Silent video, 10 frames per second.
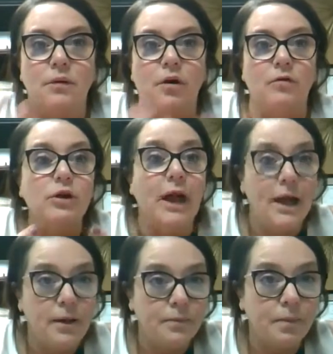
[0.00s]

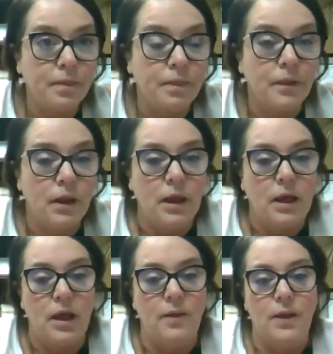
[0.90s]
overlay.
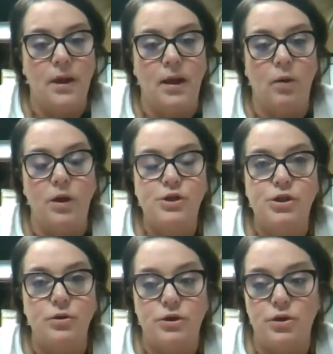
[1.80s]
And then I
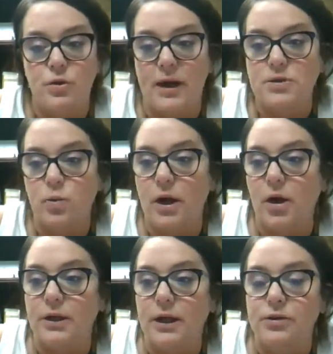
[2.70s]
want you to as
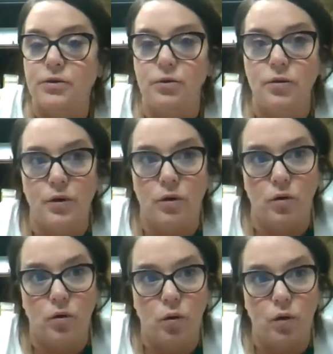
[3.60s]
well get through the
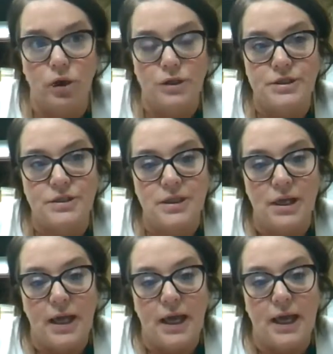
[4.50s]
whole course
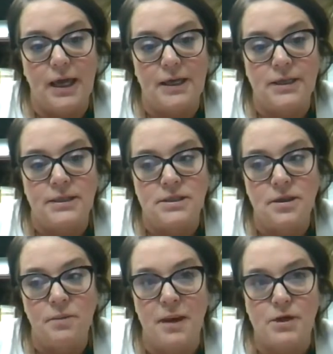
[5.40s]
and
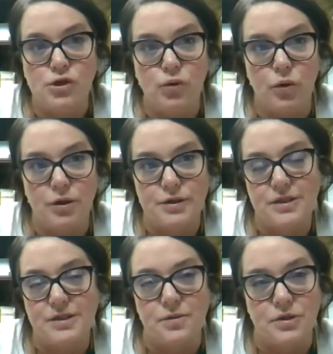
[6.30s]
make sure your
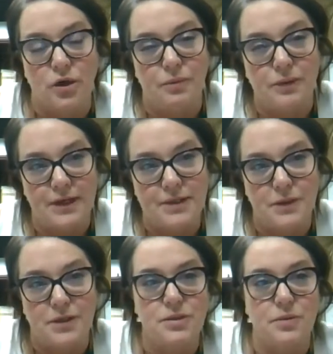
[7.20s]
systems are in place,
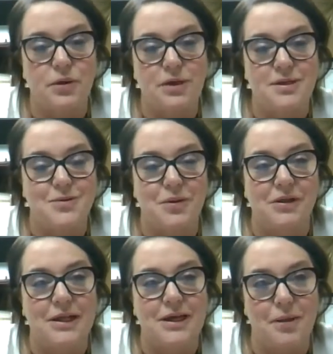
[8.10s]
because the book is
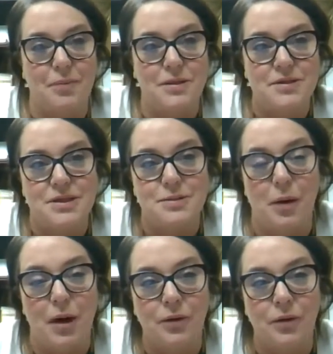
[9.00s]
really a business
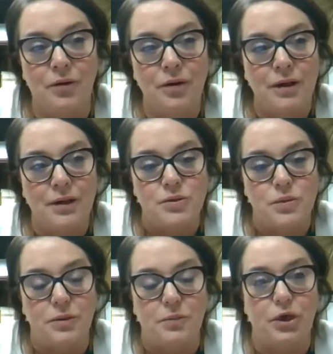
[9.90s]
model. That's
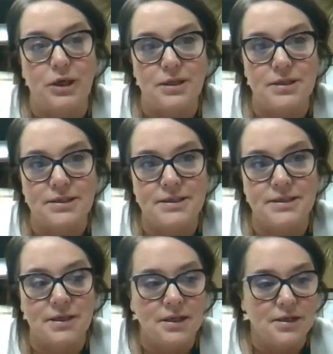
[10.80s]
what the book
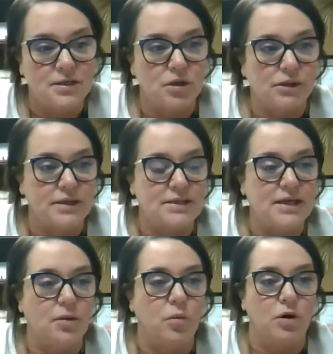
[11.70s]
is. So let's
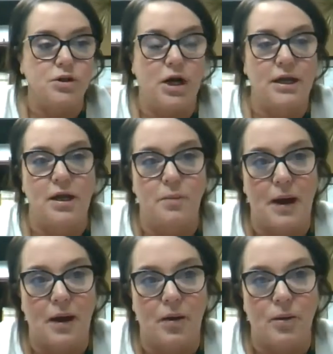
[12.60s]
say we're talking
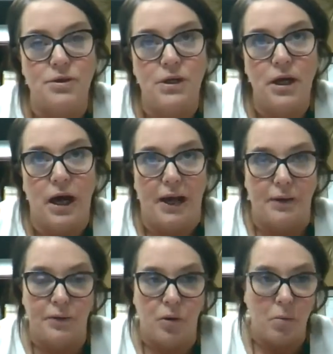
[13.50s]
about, I
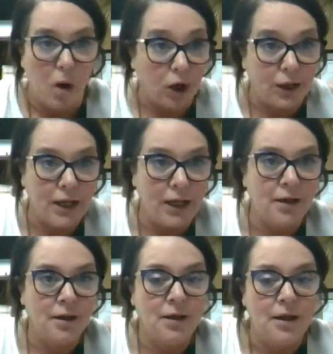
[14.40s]
don't know,
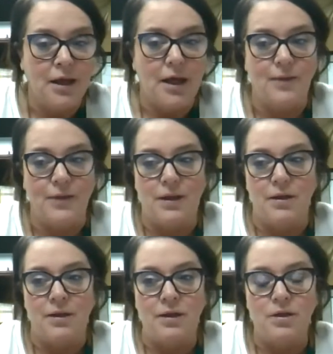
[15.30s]
marketing. And
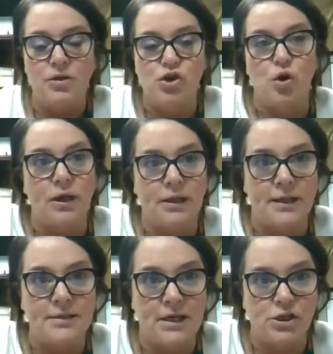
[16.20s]
then during
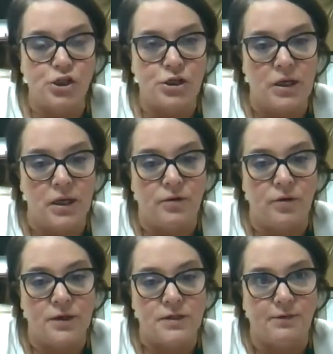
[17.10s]
that session,
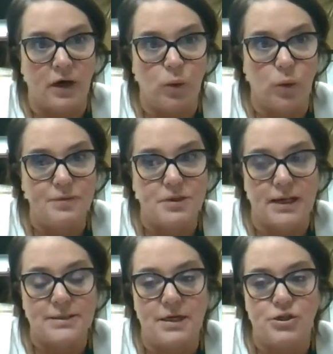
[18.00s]
either as a follow-up to
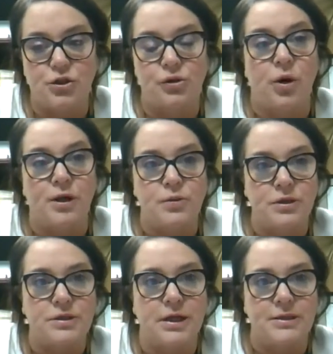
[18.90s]
that session or as
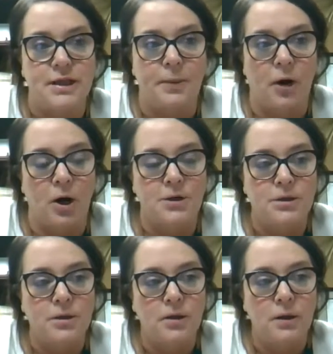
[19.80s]
we discuss that
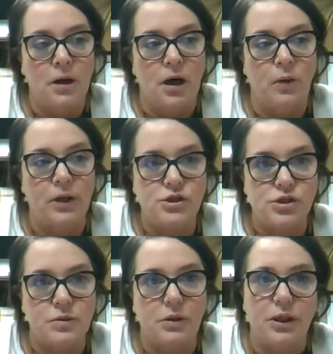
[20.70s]
part, I want to get
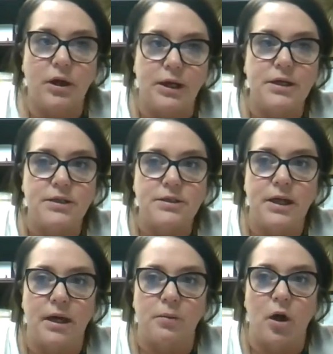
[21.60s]
you some clear ideas
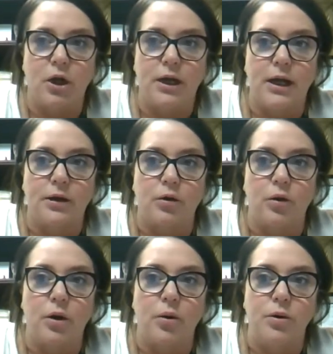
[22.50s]
on how to market, how to
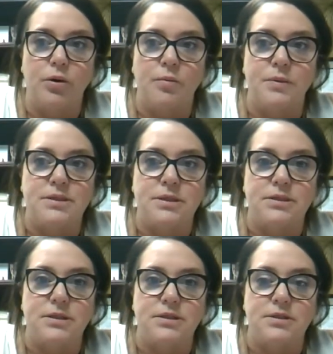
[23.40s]
grow your
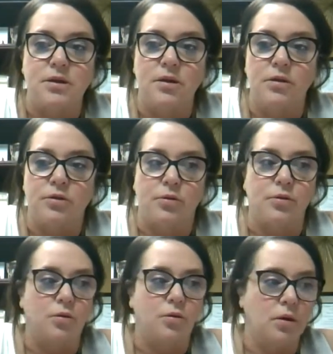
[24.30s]
businesses
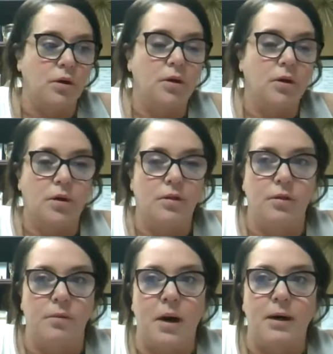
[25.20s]
through
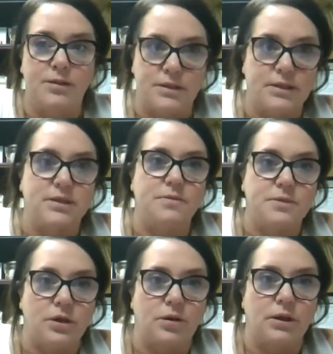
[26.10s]
the models and
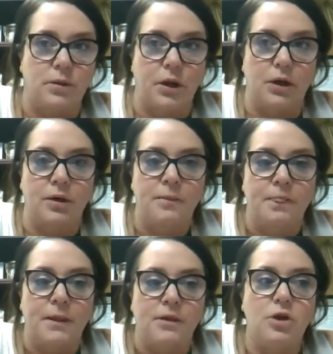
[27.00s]
systems that are in the book.
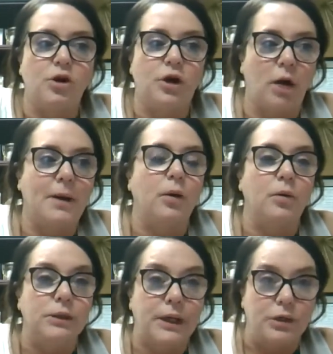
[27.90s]
And you'll come
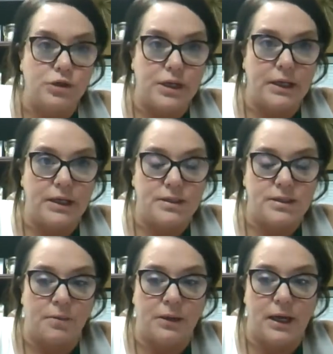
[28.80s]
out really understanding
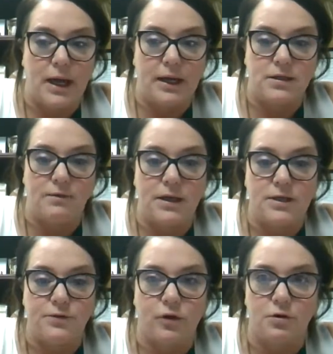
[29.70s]
some key
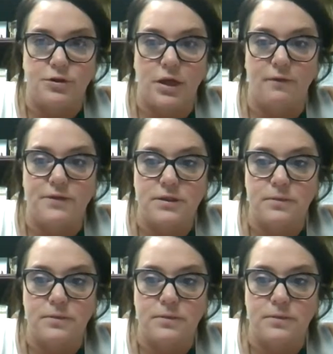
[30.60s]
activities for yourself.